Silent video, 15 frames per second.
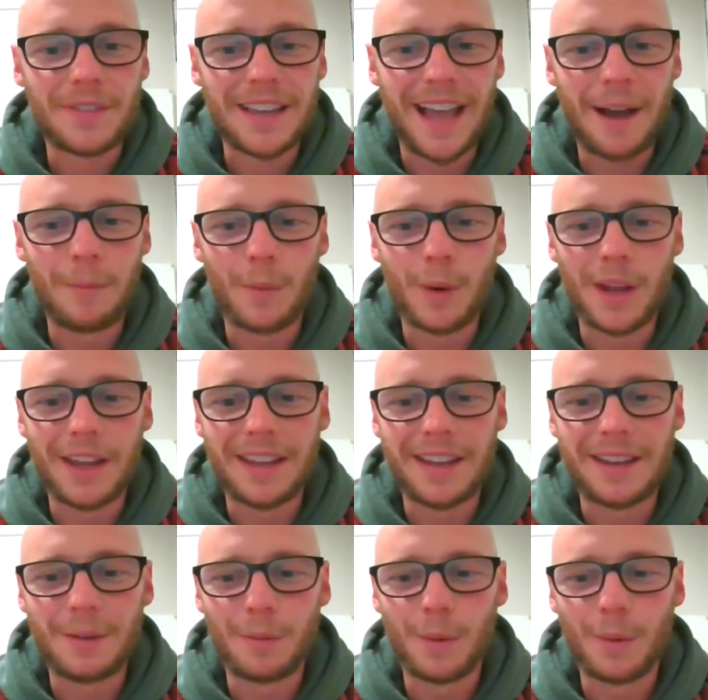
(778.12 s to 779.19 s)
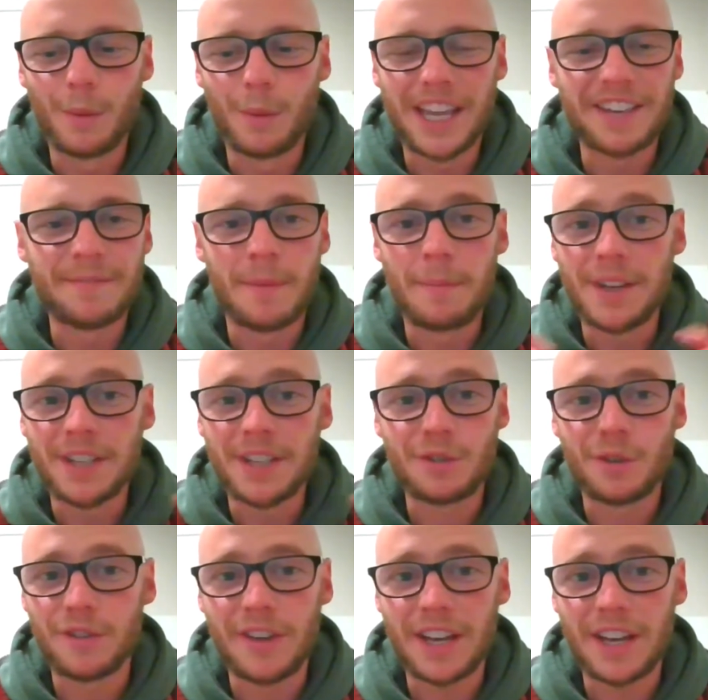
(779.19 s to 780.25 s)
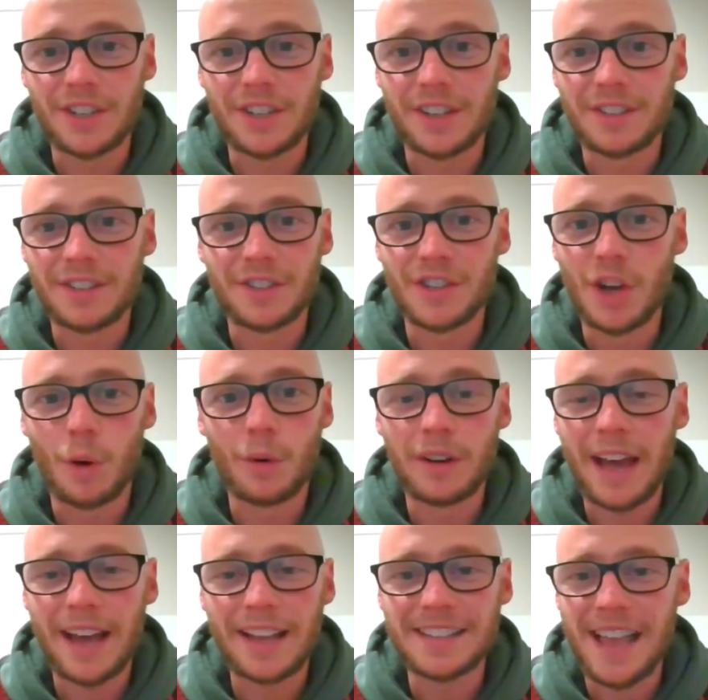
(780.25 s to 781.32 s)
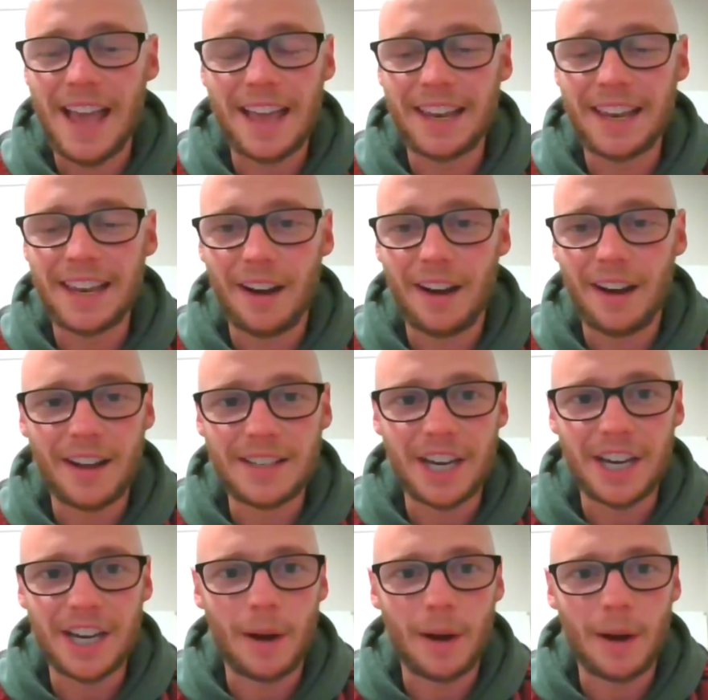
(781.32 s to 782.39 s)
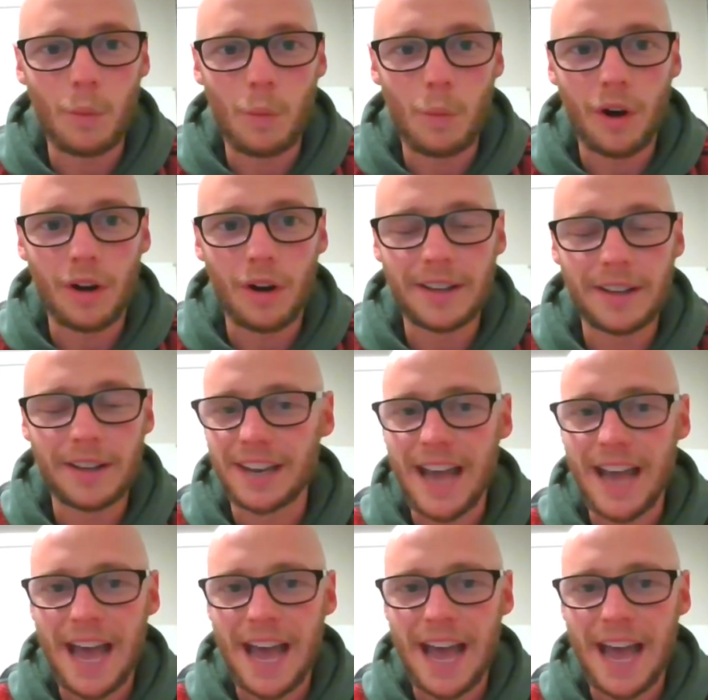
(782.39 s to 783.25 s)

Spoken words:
And we give them a mystery adventure. So no one has any idea about what is going to